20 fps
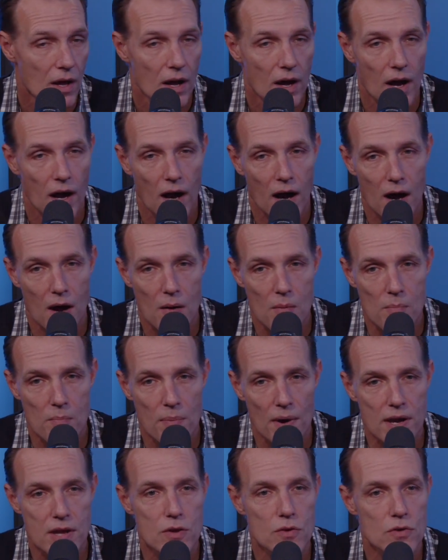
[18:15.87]

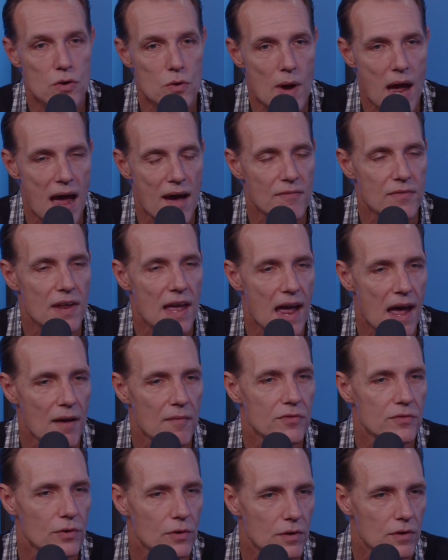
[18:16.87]
But you do have to
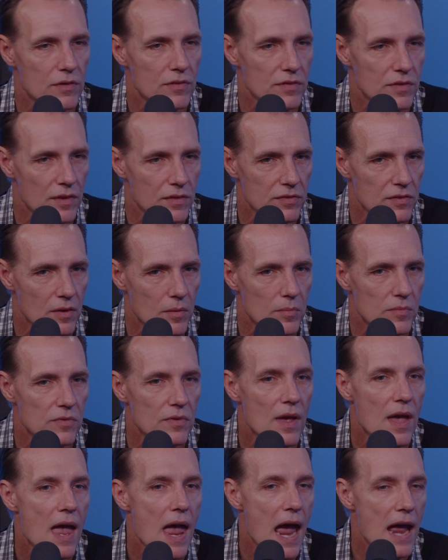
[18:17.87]
have certain systems,
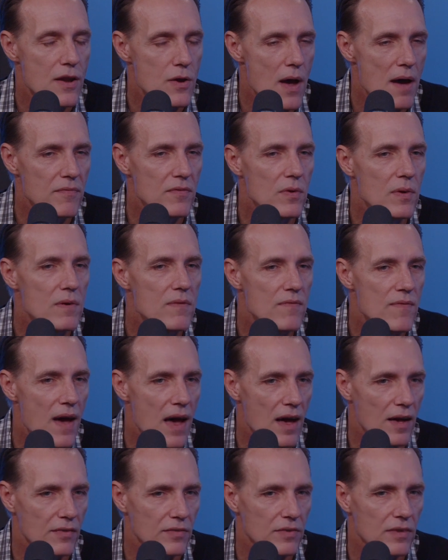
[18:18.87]
and you have to
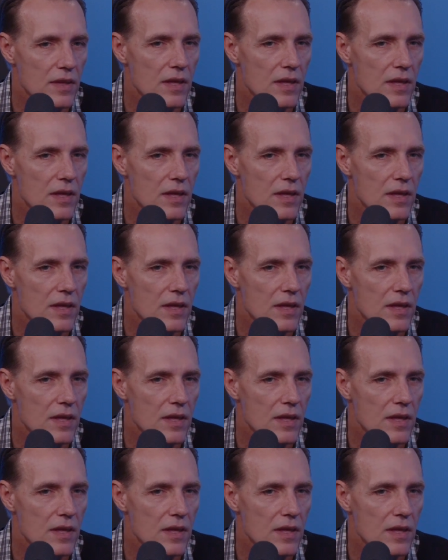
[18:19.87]
invest.